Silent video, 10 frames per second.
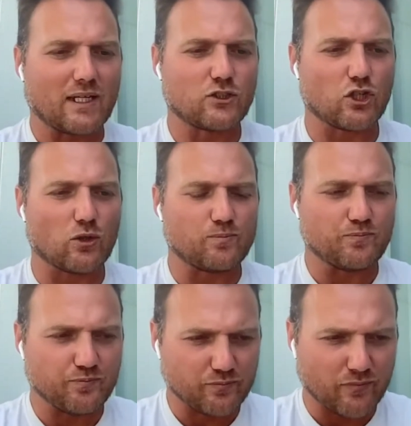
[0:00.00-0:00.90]
So,
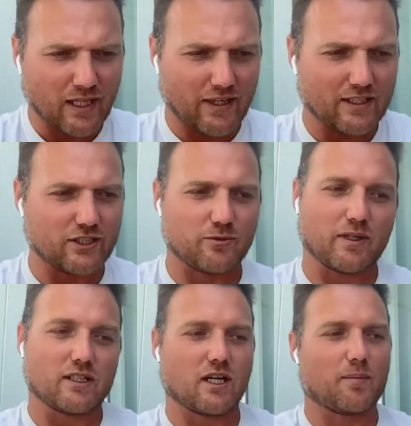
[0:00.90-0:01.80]
and this has
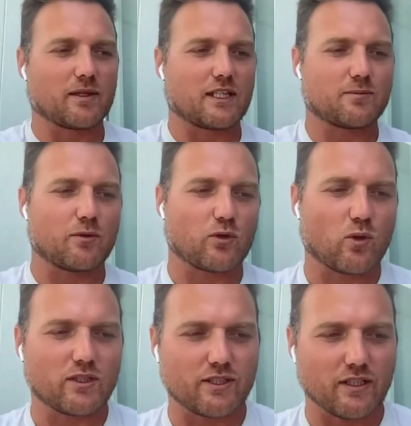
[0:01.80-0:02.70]
been a topic that's been
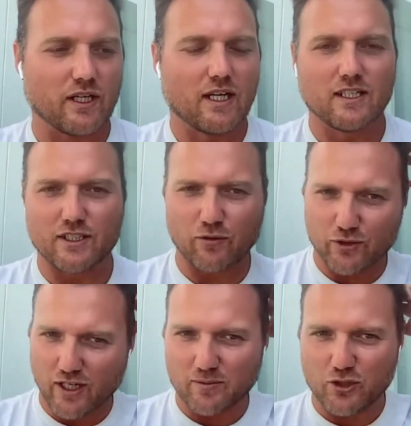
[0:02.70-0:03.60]
requested several
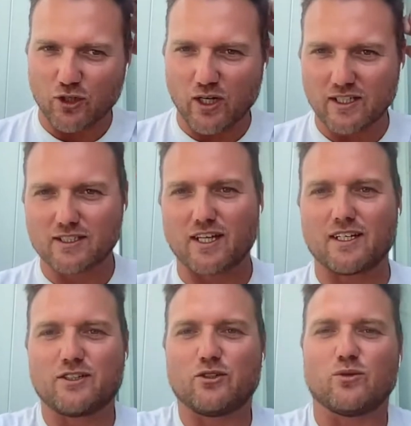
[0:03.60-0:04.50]
times, so I
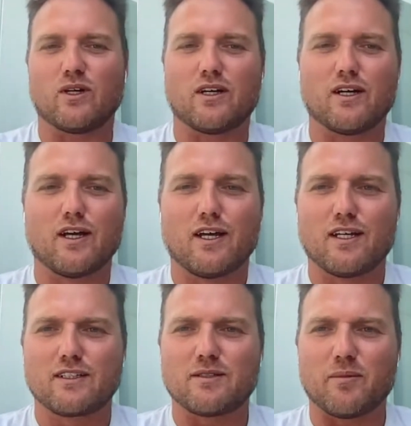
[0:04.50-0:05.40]
decided to
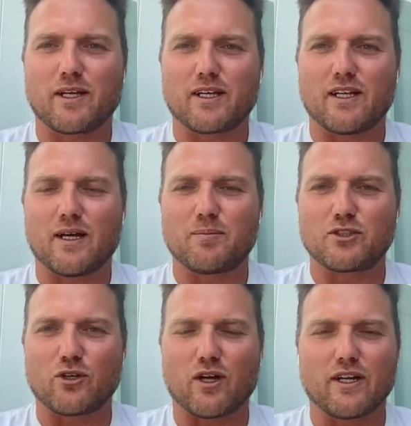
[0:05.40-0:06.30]
make an
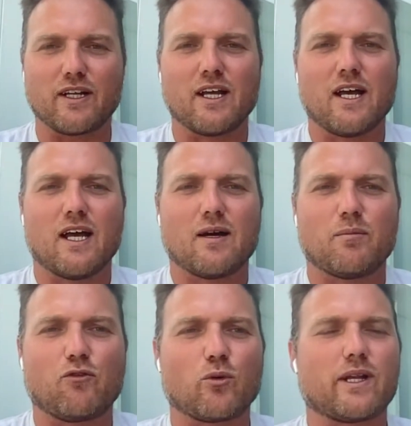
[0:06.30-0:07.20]
episode on it.
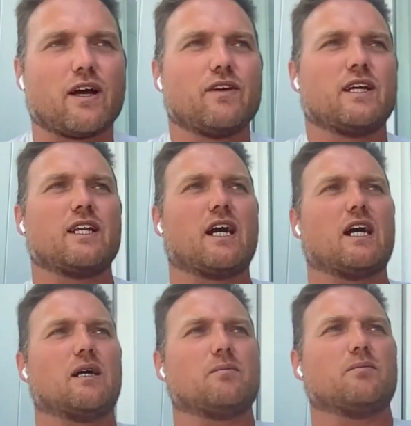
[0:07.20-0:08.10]
Before we dive in,
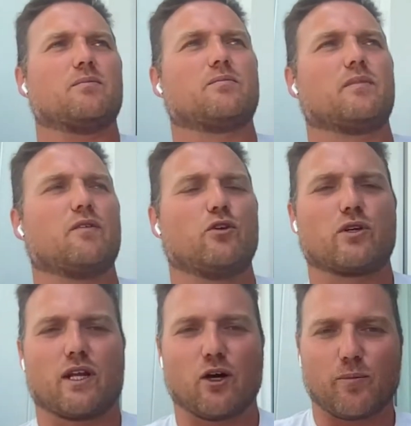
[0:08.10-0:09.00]
if you
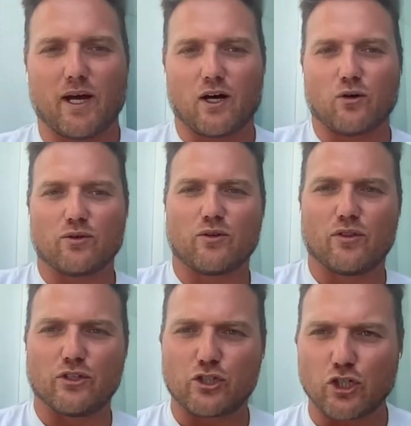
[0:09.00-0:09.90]
could help out
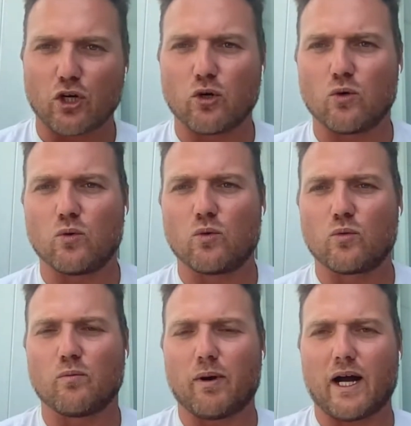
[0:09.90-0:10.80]
the show
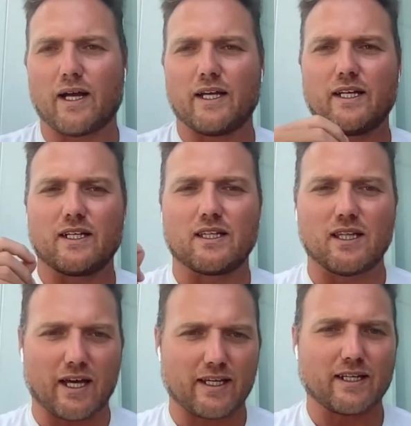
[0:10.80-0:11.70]
by
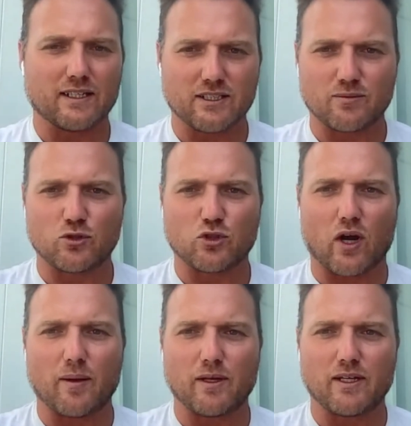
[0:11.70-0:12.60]
liking and
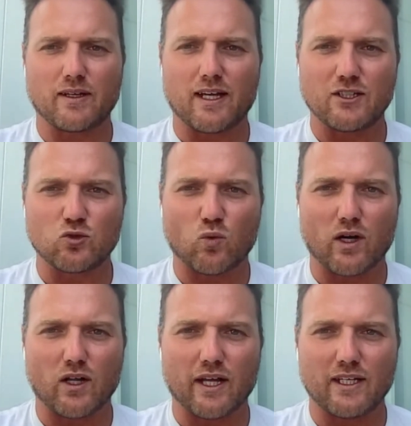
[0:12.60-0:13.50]
subscribing, as
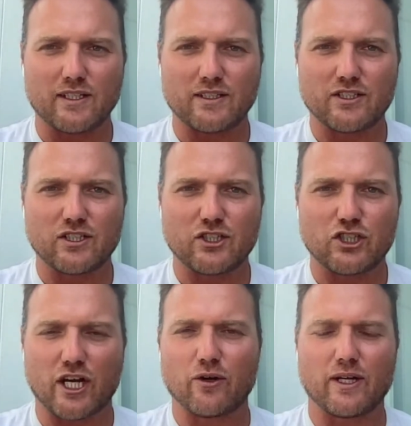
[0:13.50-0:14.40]
well as
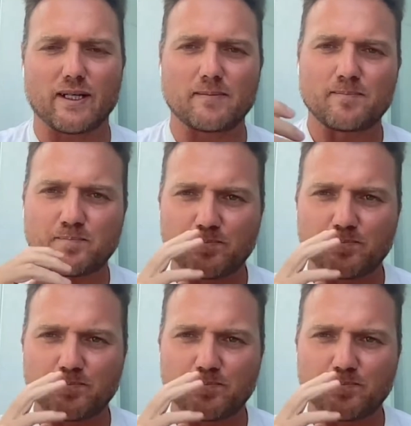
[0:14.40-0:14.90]
sharing,